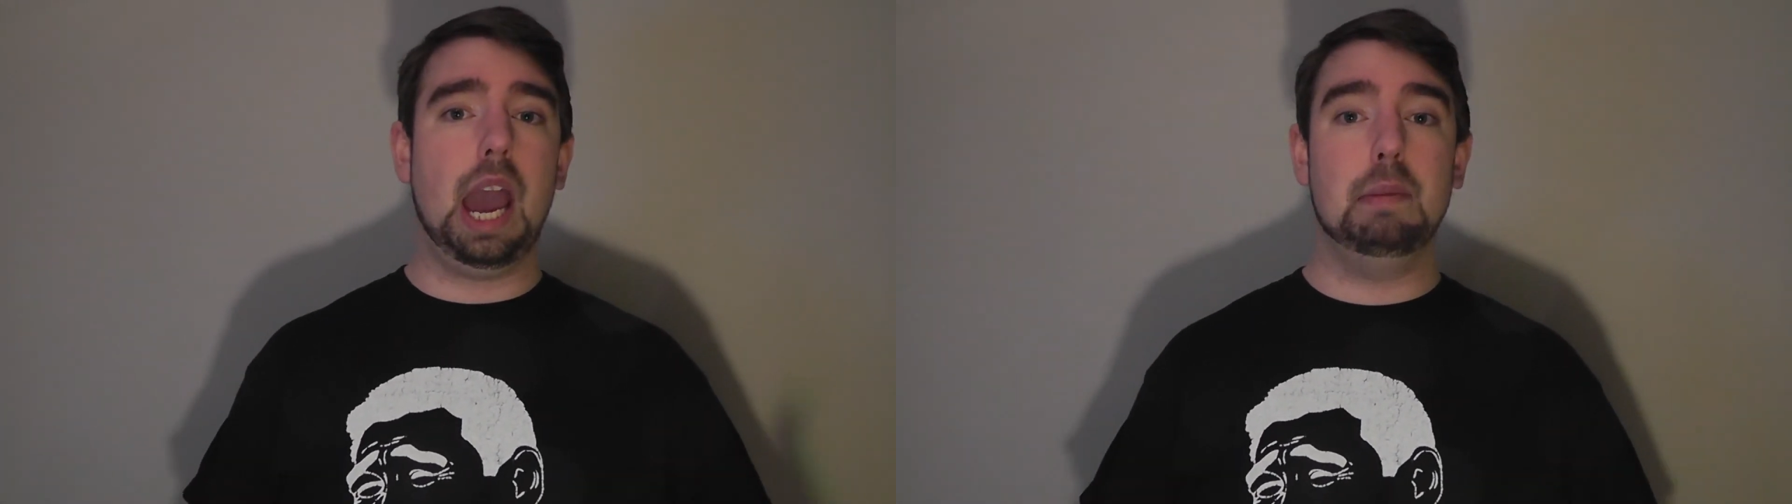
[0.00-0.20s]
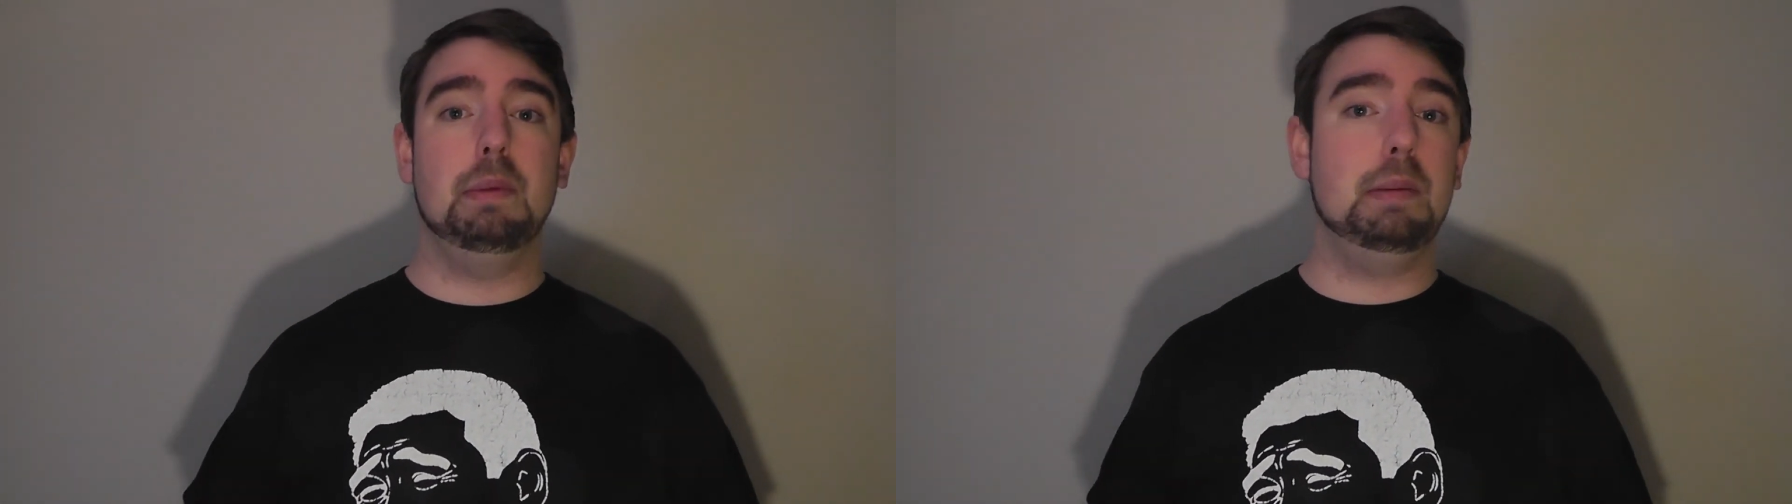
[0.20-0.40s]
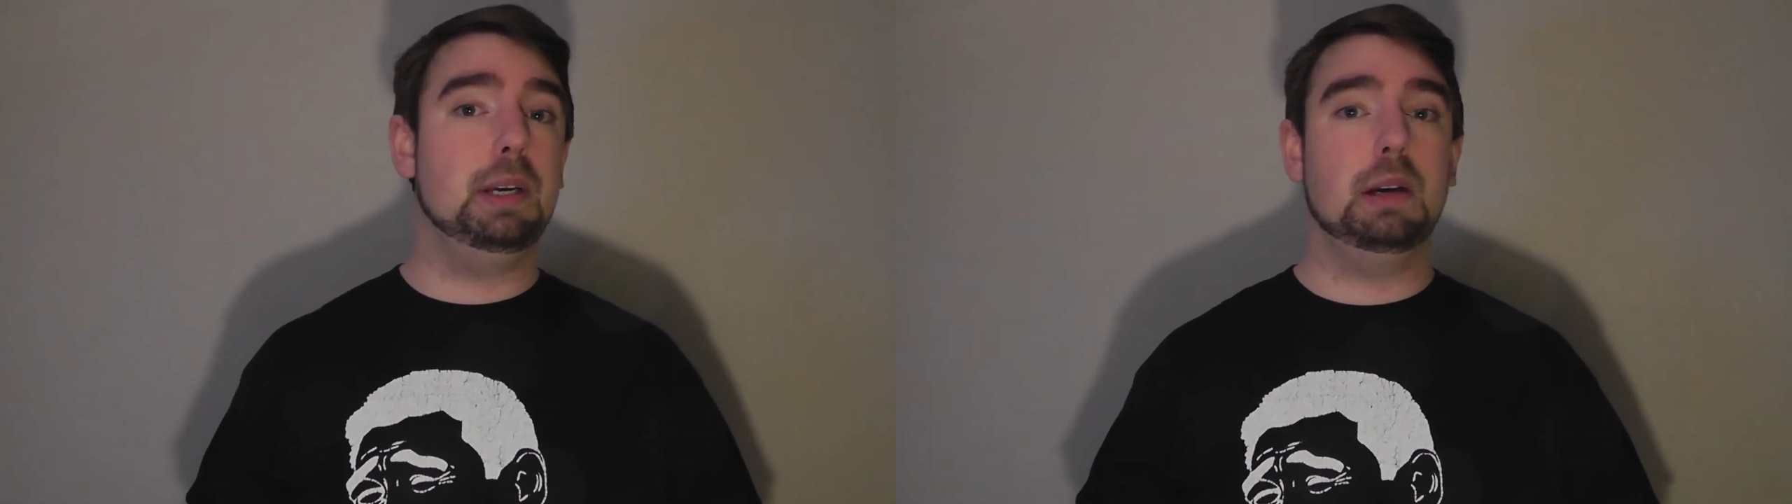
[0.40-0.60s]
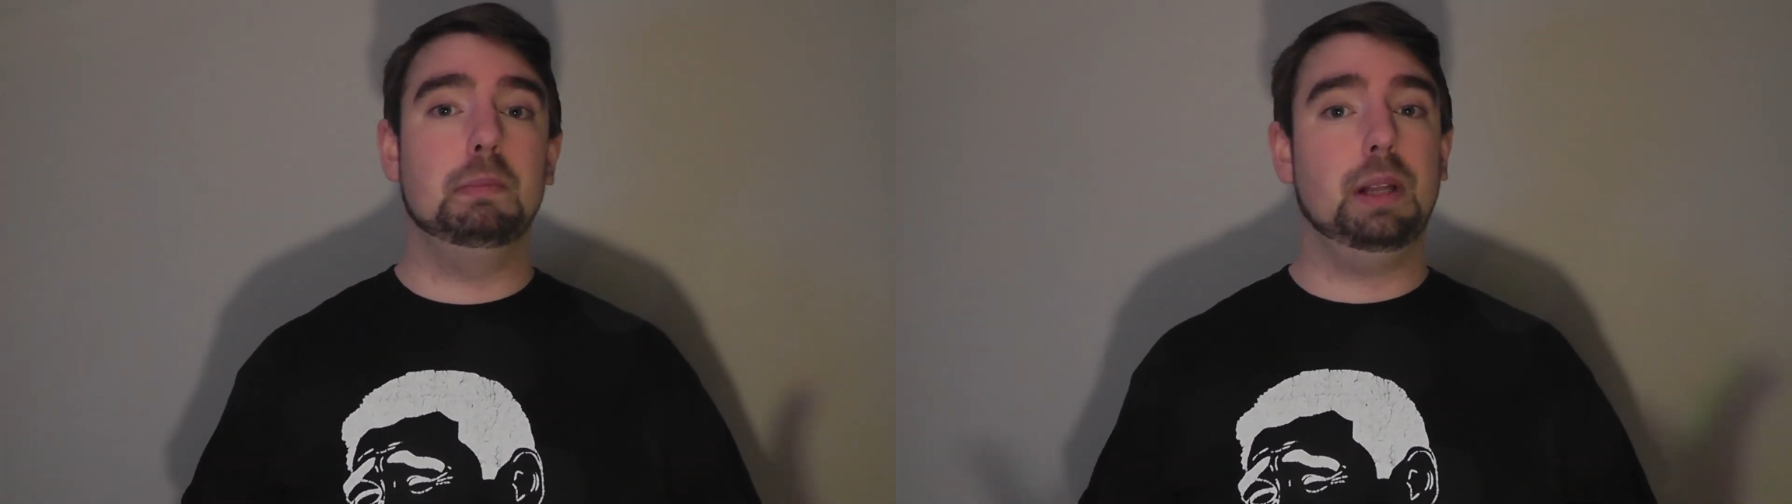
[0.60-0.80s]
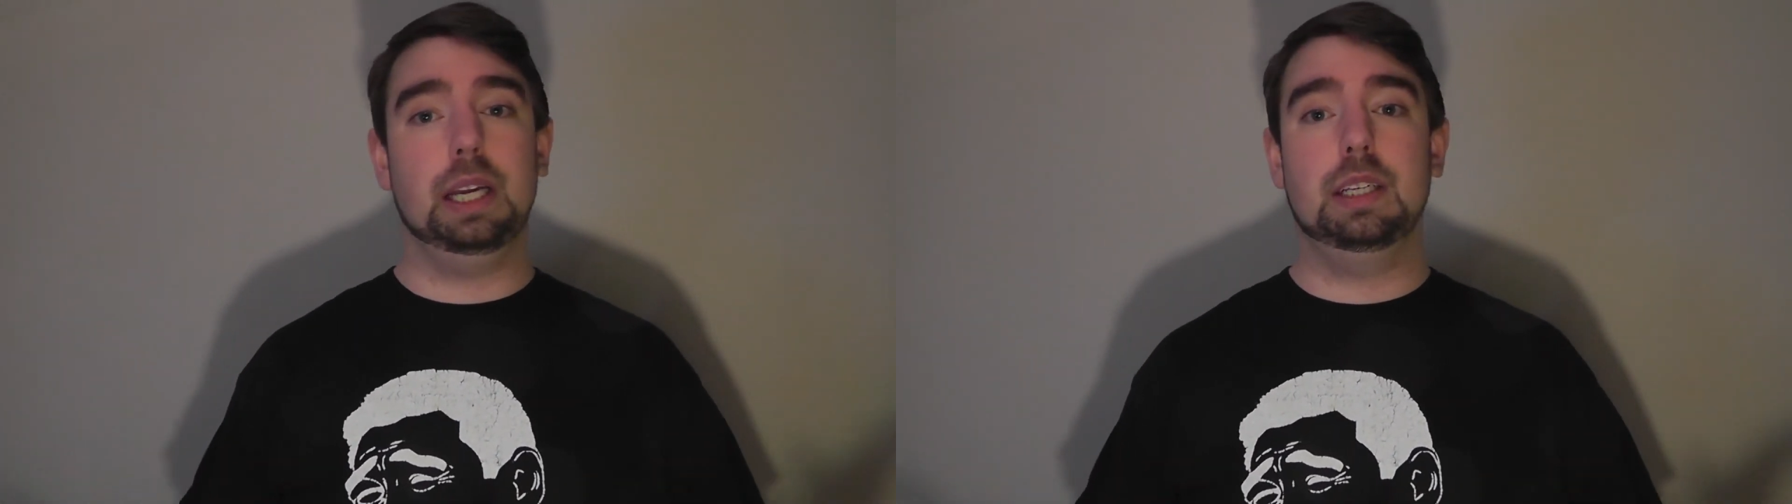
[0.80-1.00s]
and maybe
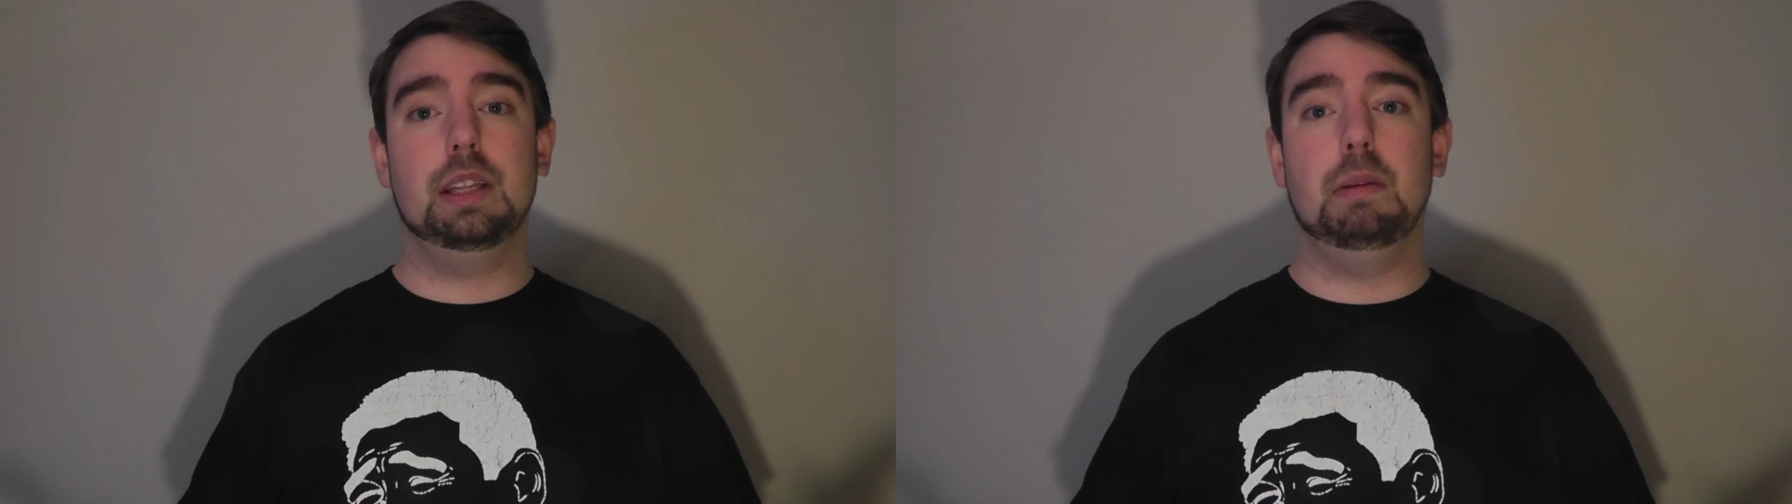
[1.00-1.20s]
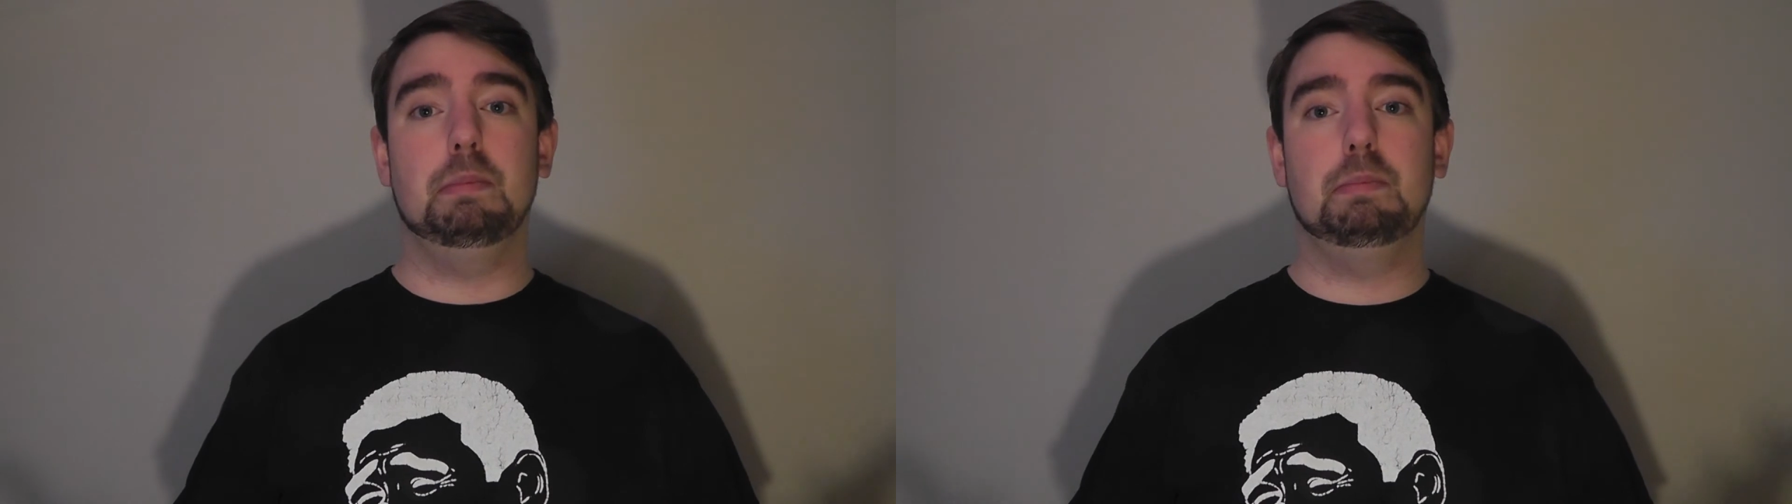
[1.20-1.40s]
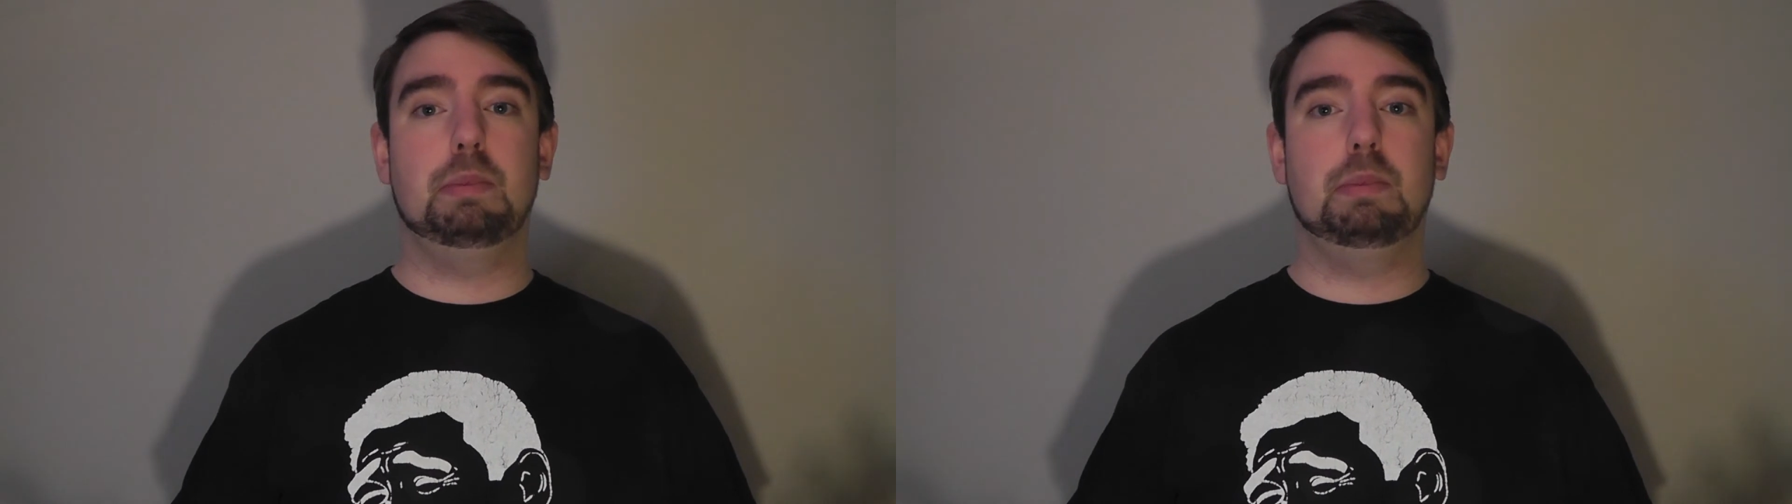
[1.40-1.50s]
complain to them.